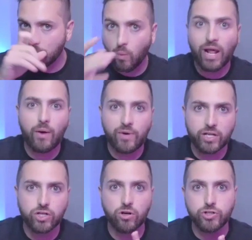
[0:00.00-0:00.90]
But what I would
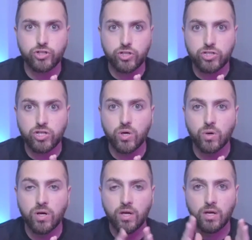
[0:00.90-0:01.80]
encourage you to
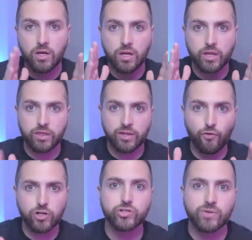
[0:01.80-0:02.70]
do, the
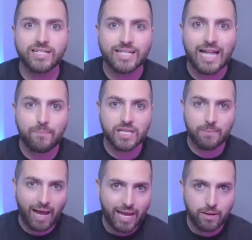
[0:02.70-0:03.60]
first 3 steps, in
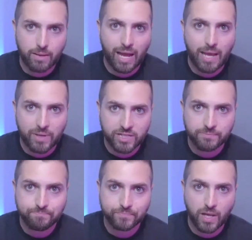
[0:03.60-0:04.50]
my
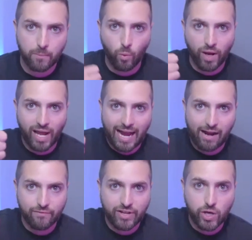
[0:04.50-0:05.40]
opinion: number 1,
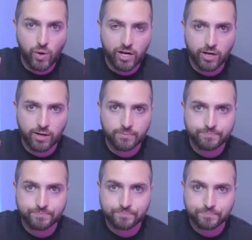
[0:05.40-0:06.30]
hire a video editor.
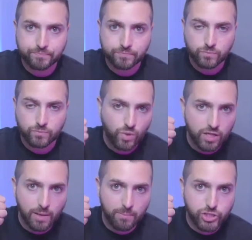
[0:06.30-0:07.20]

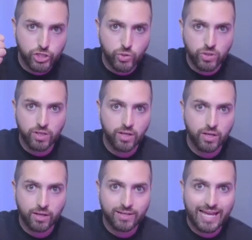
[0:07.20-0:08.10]
Number 2,
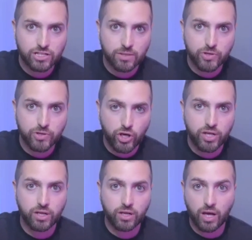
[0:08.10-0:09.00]
get some
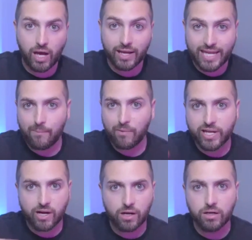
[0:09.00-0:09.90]
good camera
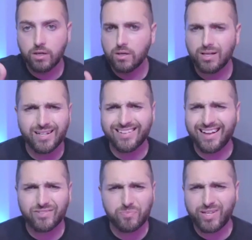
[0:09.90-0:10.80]
gear. It doesn't
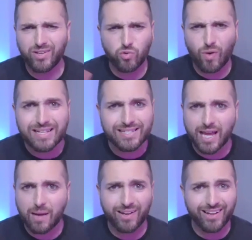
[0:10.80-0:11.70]
have to be crazy
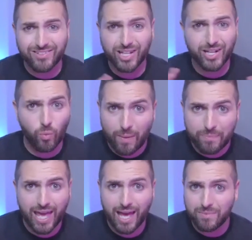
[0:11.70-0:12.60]
camera gear. Just get a
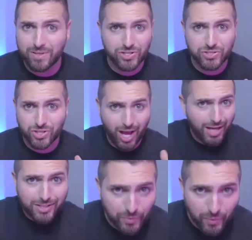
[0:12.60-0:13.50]
webcam and just
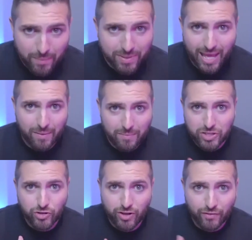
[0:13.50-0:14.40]
talk to the webcam and make
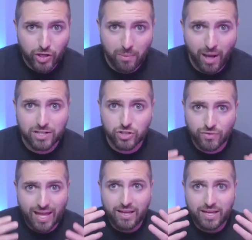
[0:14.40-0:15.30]
sure you have a good mic so
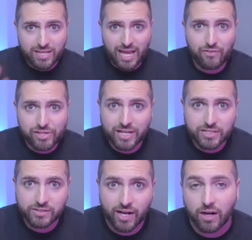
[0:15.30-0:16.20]
that everything's
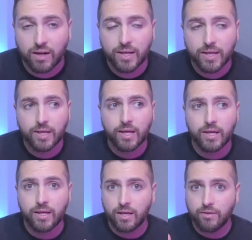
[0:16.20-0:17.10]
clear.
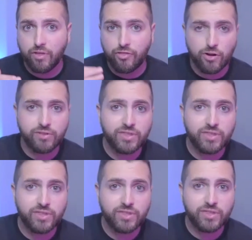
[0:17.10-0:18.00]
The third
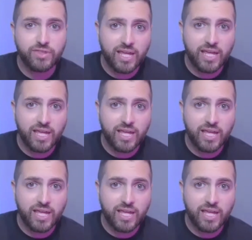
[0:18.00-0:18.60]
thing